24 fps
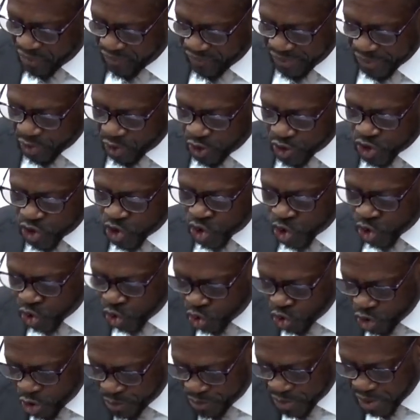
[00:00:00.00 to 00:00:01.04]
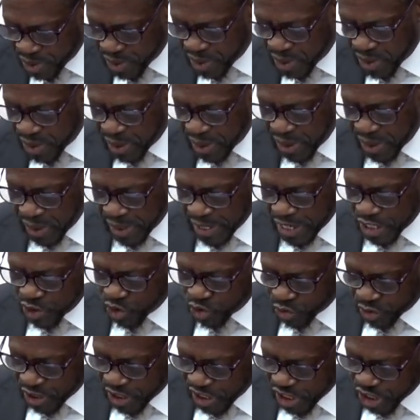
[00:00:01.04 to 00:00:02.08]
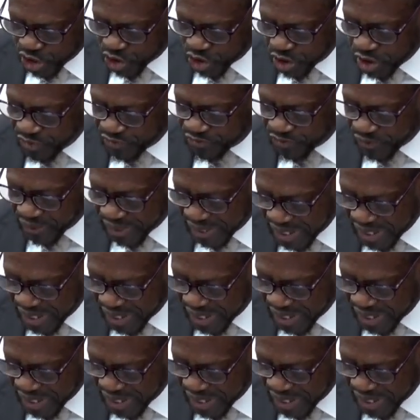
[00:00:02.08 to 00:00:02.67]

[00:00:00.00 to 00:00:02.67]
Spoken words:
the Consumer Education for